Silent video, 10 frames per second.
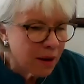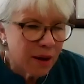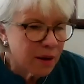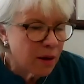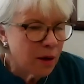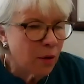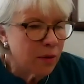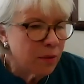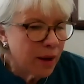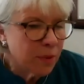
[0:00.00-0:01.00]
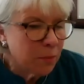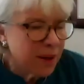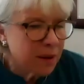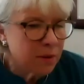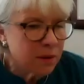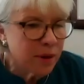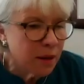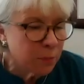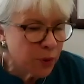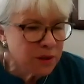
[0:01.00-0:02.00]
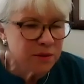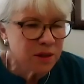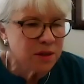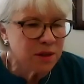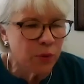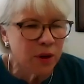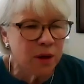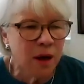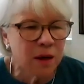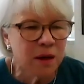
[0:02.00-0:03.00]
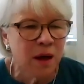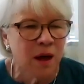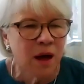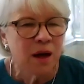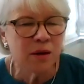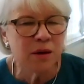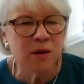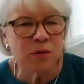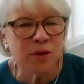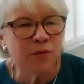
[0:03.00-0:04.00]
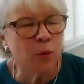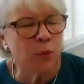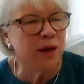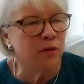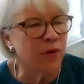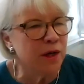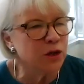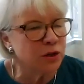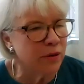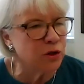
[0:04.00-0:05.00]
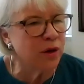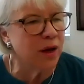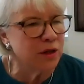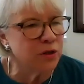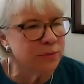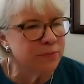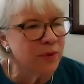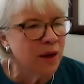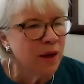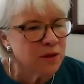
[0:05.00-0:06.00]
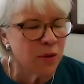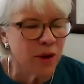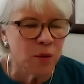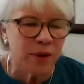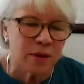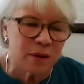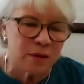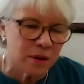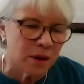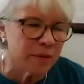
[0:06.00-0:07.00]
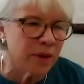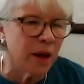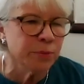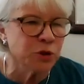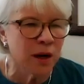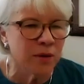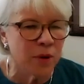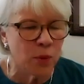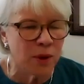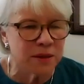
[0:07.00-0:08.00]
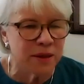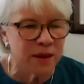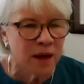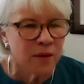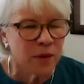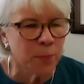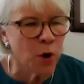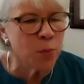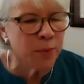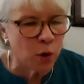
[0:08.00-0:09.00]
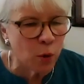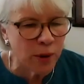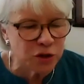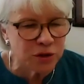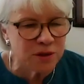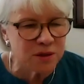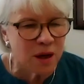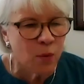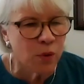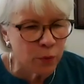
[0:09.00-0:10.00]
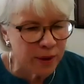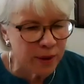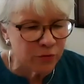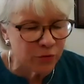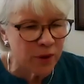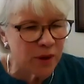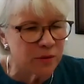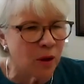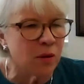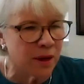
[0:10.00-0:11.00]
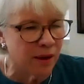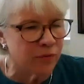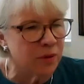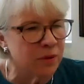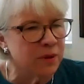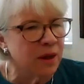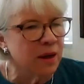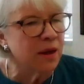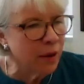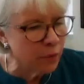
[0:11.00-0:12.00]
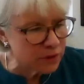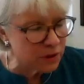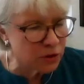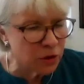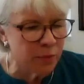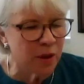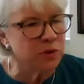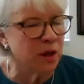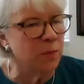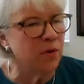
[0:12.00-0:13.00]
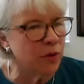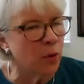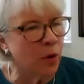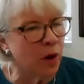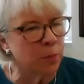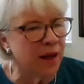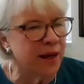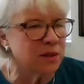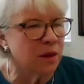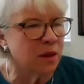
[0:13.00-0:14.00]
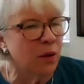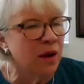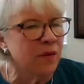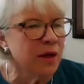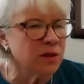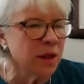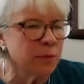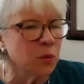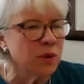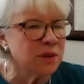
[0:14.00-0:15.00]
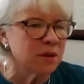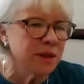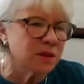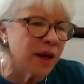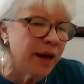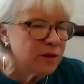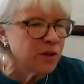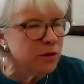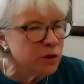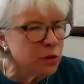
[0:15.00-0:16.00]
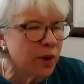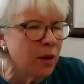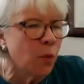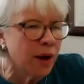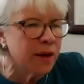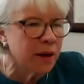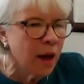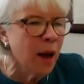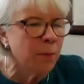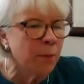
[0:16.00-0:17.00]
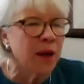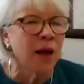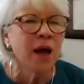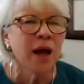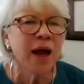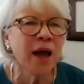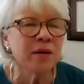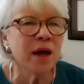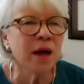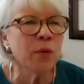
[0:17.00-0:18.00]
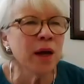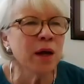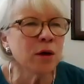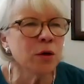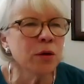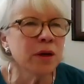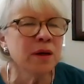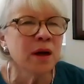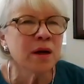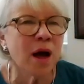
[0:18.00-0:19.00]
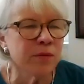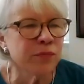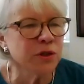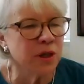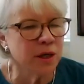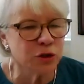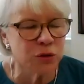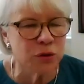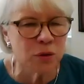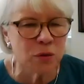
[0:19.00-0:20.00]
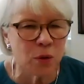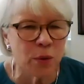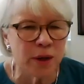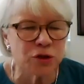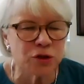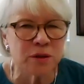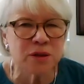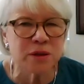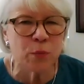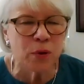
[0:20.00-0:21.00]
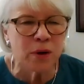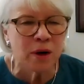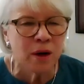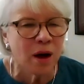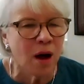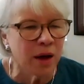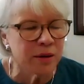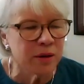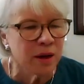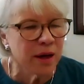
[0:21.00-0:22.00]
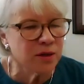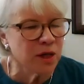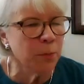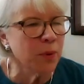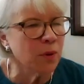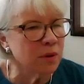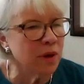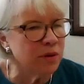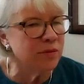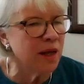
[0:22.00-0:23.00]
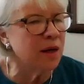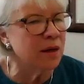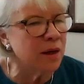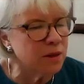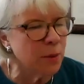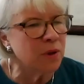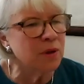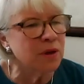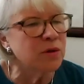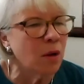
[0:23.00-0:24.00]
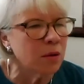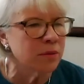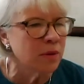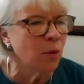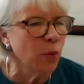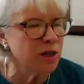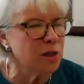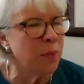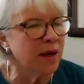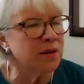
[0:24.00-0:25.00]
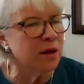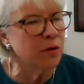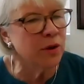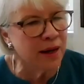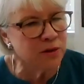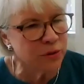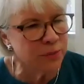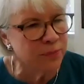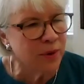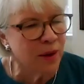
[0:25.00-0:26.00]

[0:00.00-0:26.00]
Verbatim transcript: eh, you know, had, had been in prison since they were young, you know, never really finished their education. So anyway, the uh, the upshot of it was that the Birkman questions were written for an adult level. It was assumed it was going to be for the workplace, so the assumption was at least 18 or 21 and up. And it included conversational questions that were on a typical, uh, that a typical adult would expect and could answer